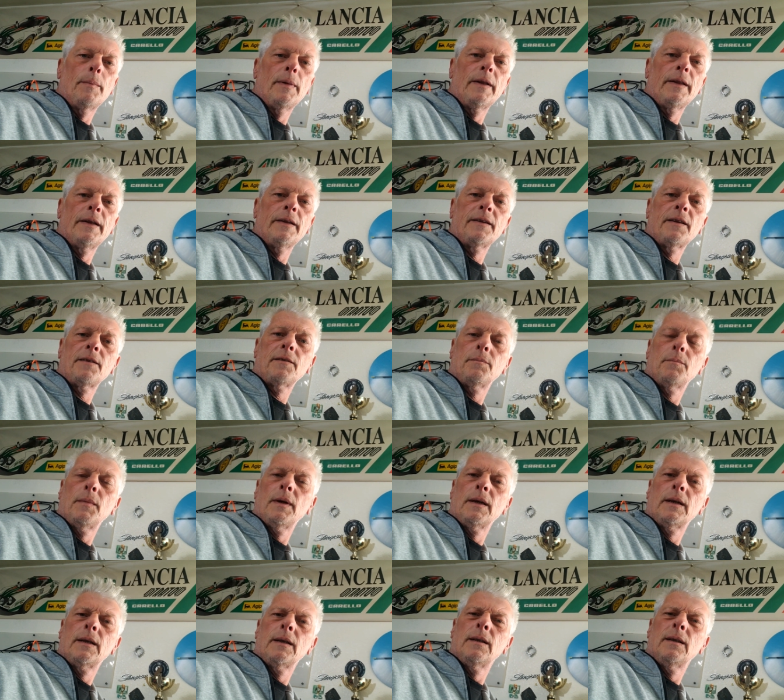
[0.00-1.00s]
but that doesn't
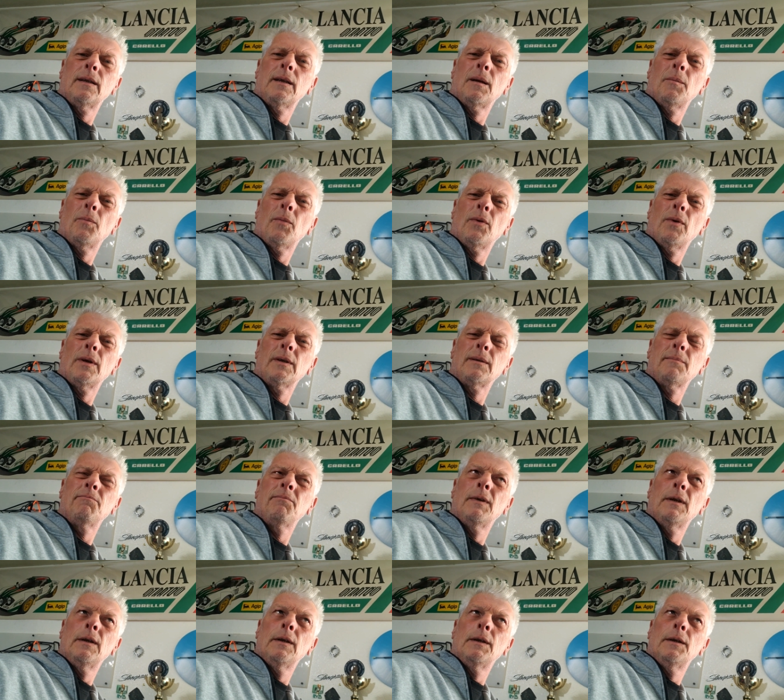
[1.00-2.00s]
make it the number
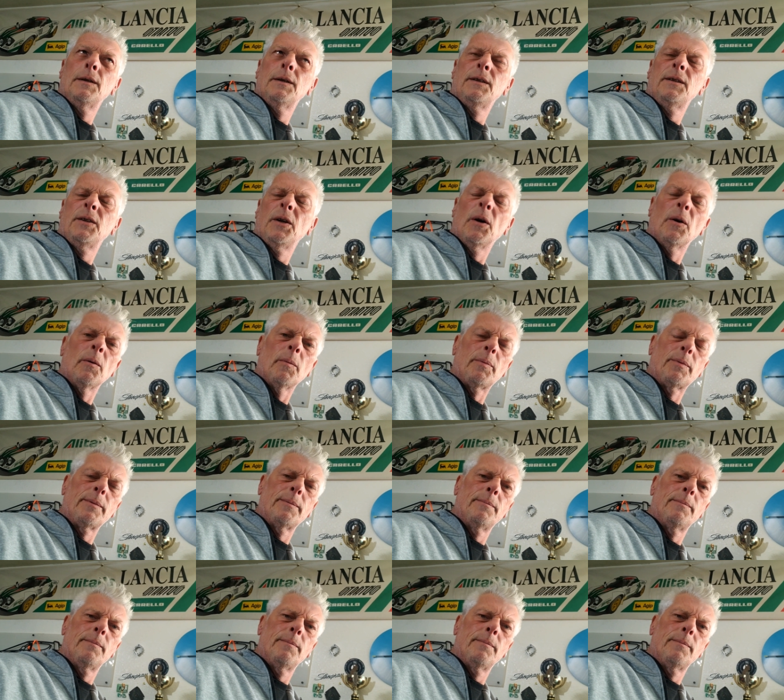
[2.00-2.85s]
one top